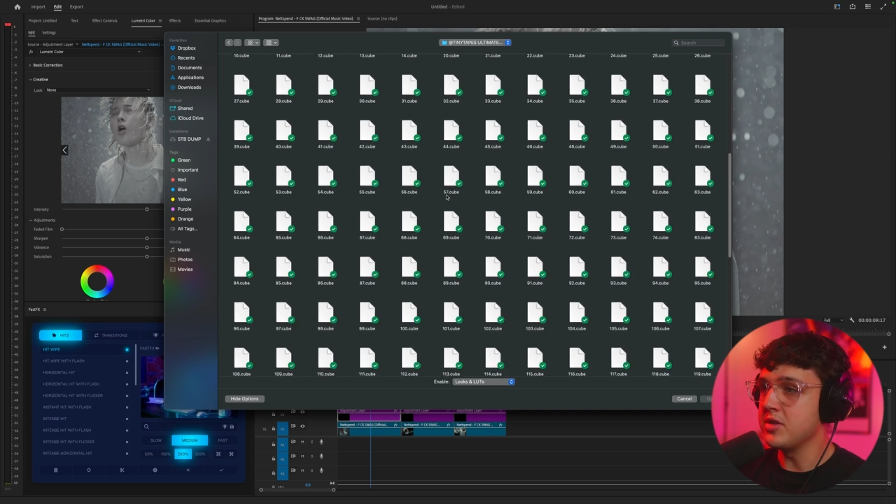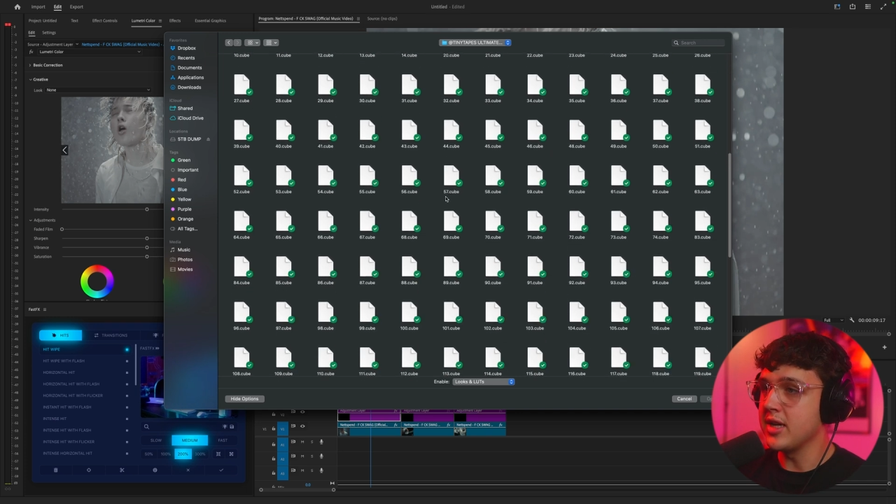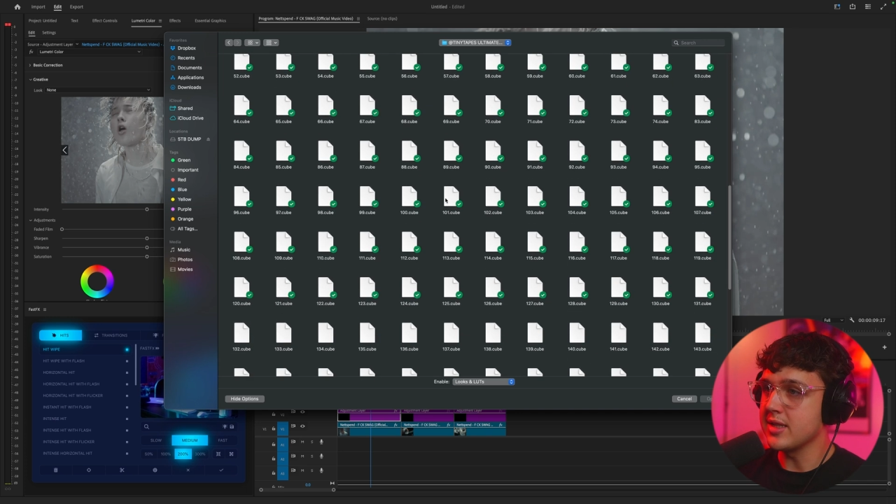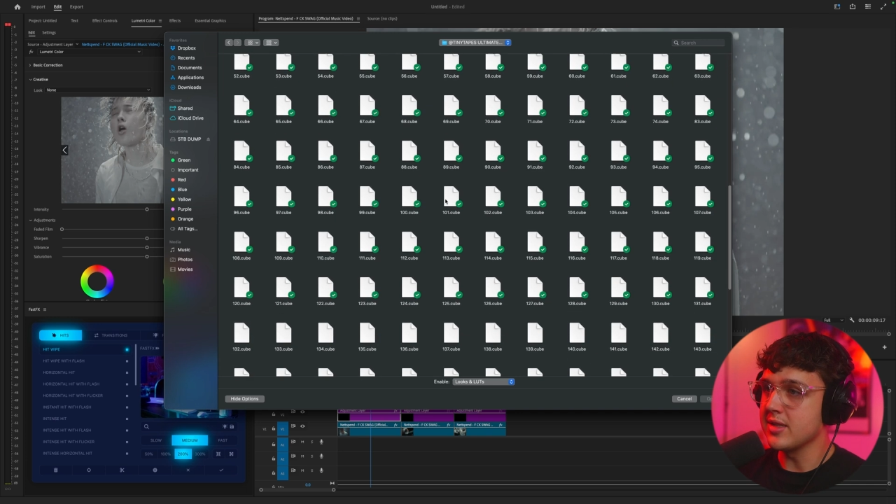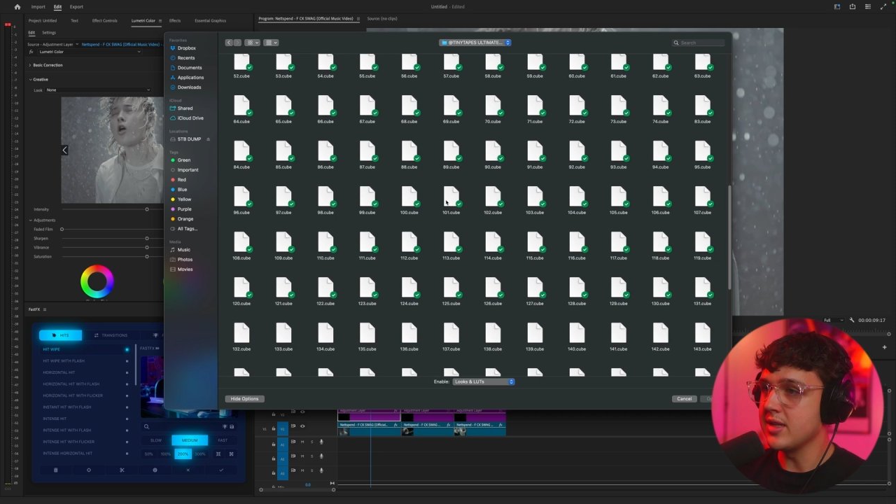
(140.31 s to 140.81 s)
As you
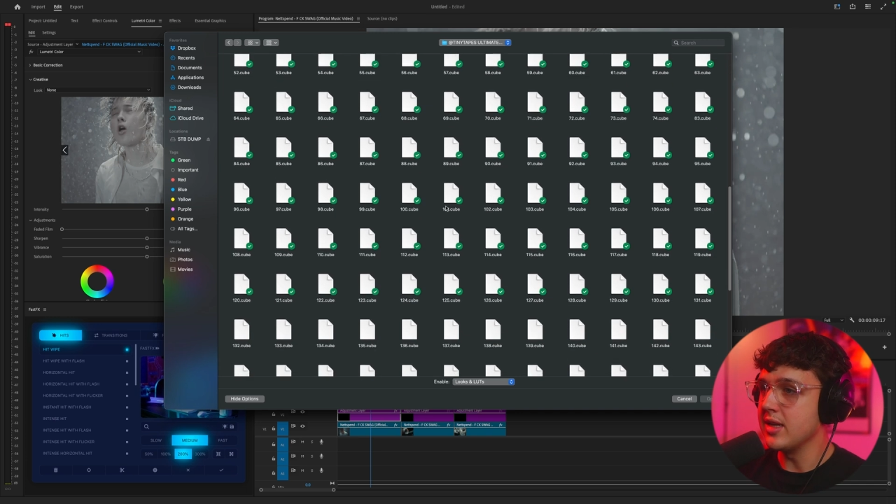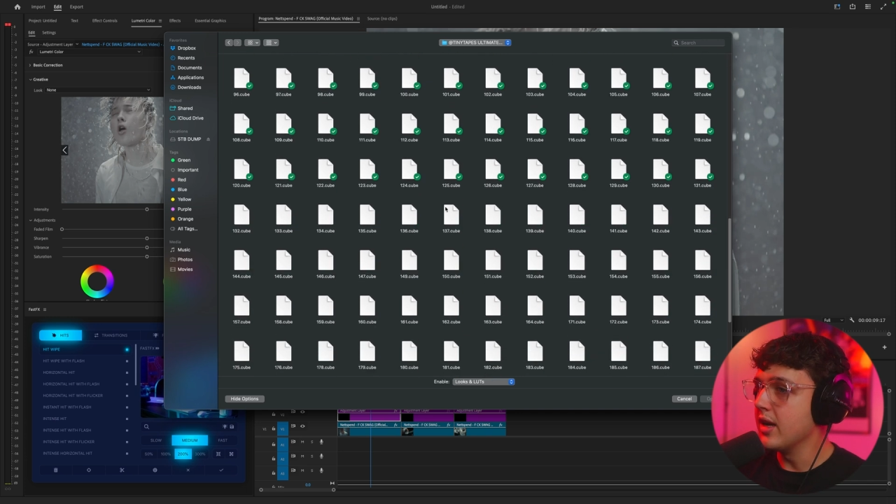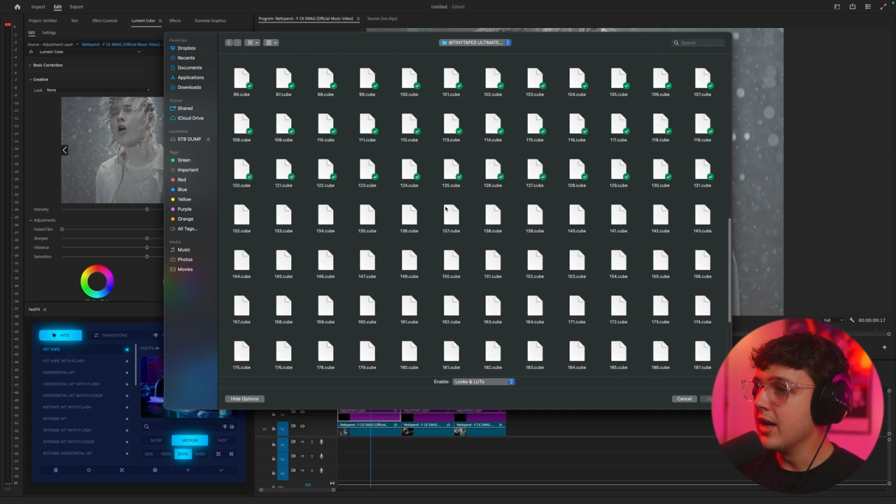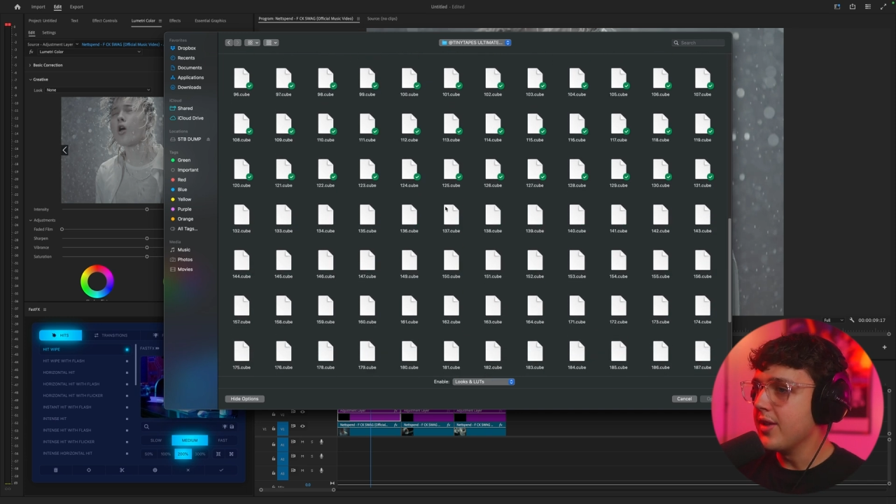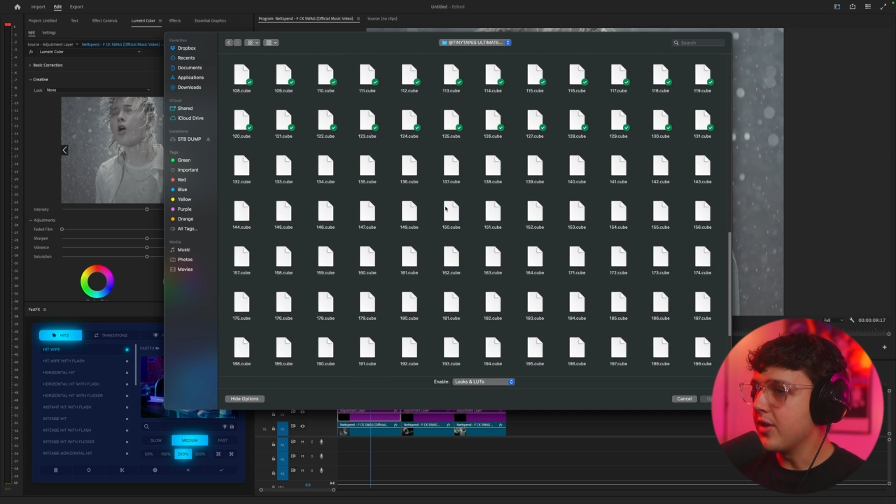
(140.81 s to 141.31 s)
guys can see,
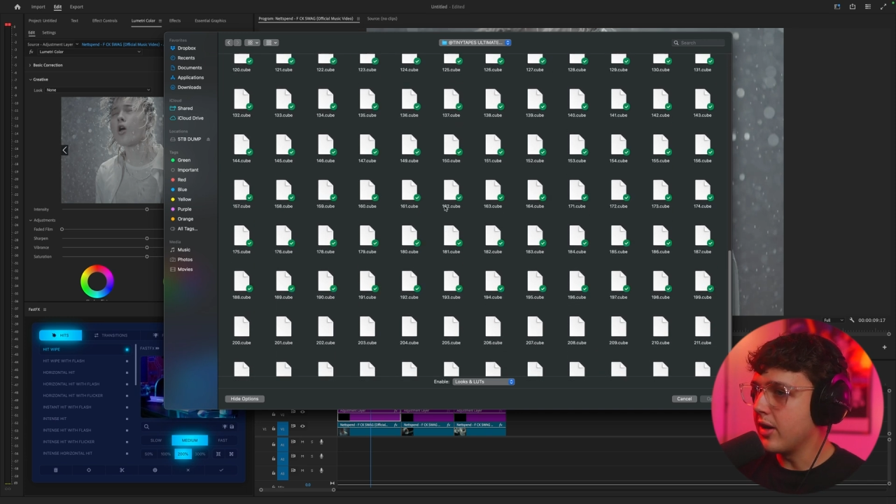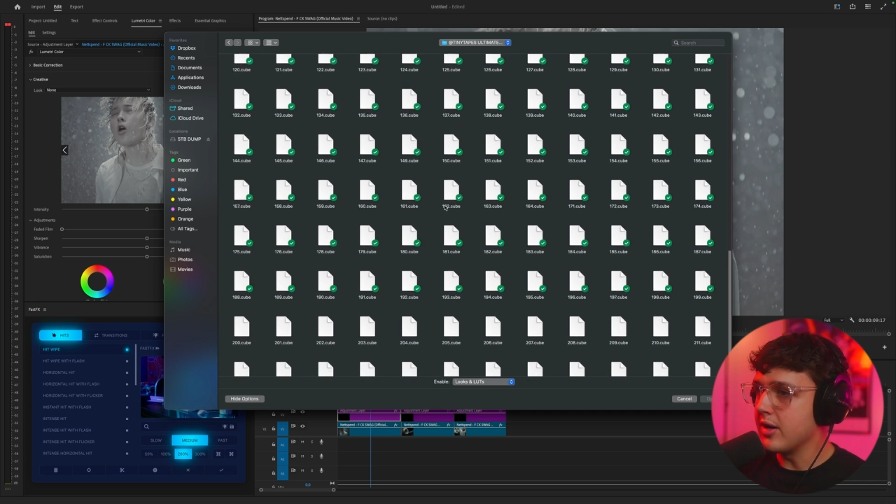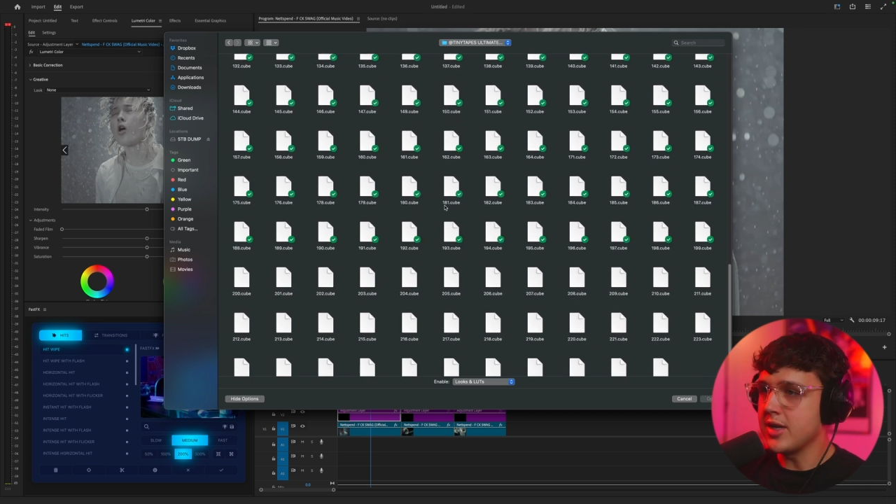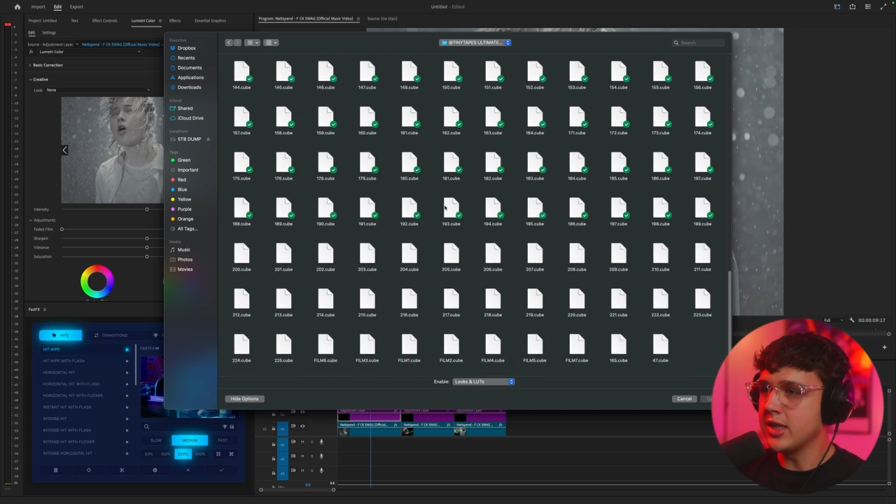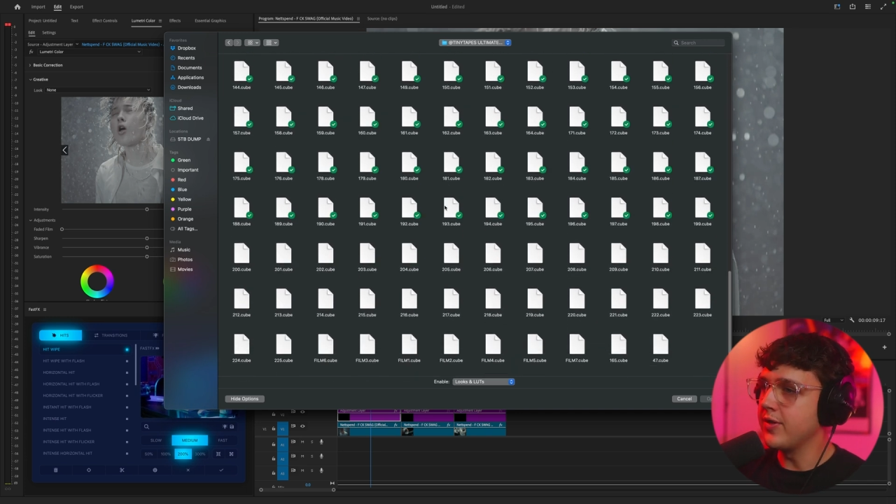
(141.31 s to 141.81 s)
there
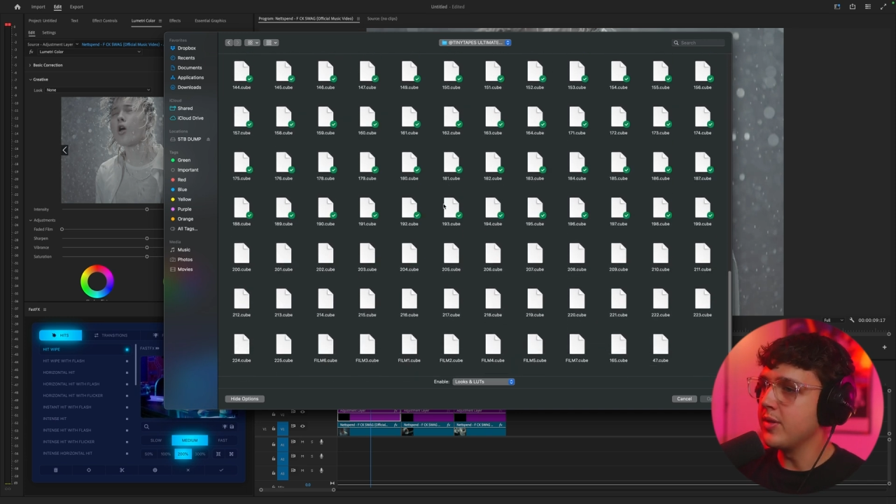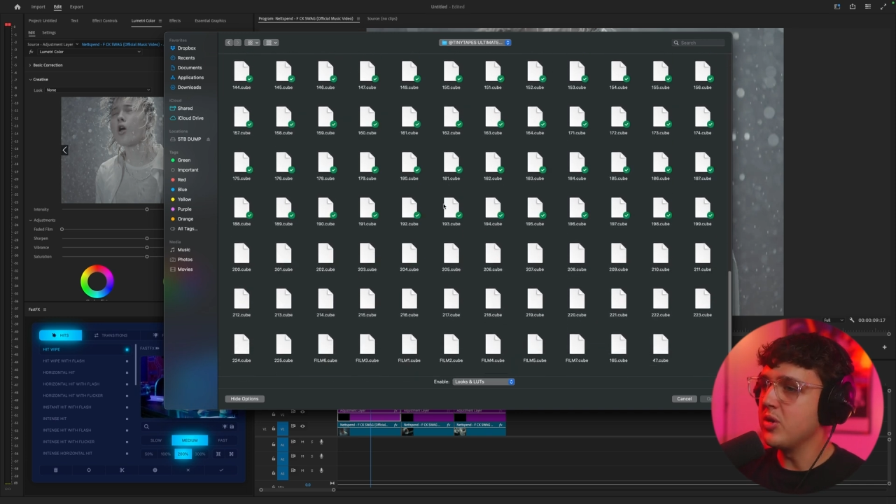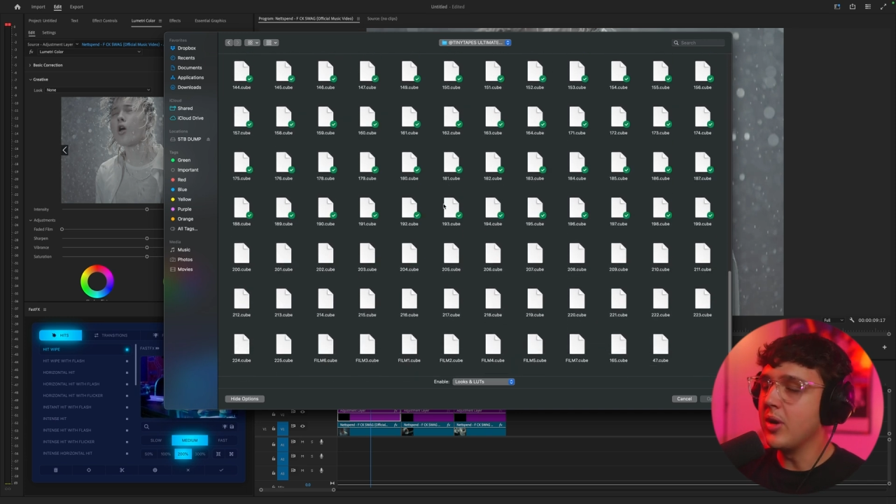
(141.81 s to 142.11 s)
are a ton of them.